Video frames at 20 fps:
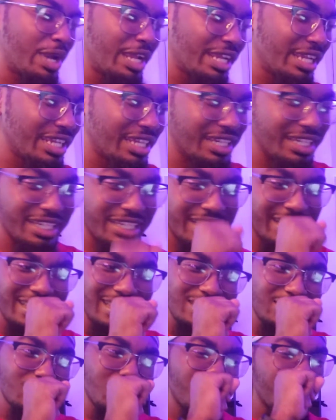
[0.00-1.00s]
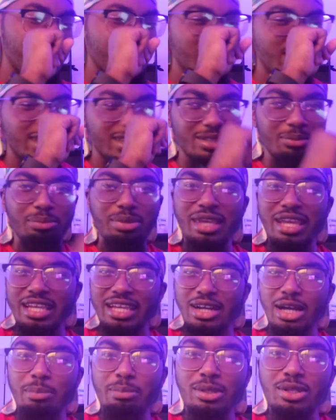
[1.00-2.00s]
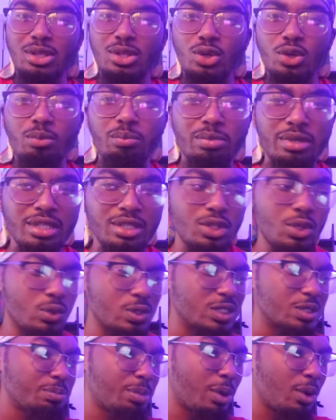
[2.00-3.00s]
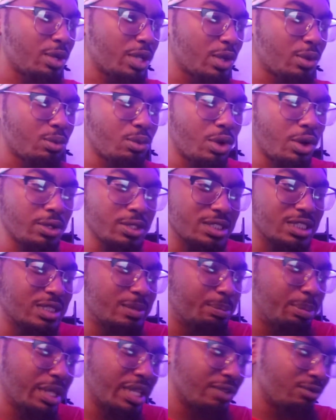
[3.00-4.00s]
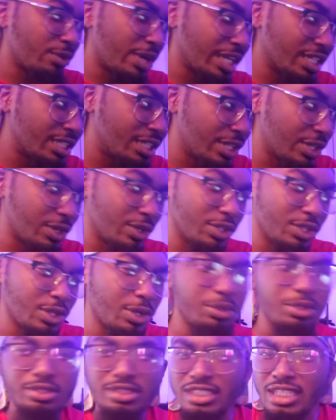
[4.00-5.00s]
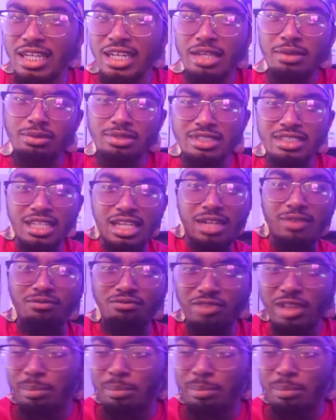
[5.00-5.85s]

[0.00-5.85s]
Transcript: wait. He's starting to pick up a little bit. A little spoken word spit right there, yo. You see how he was kind of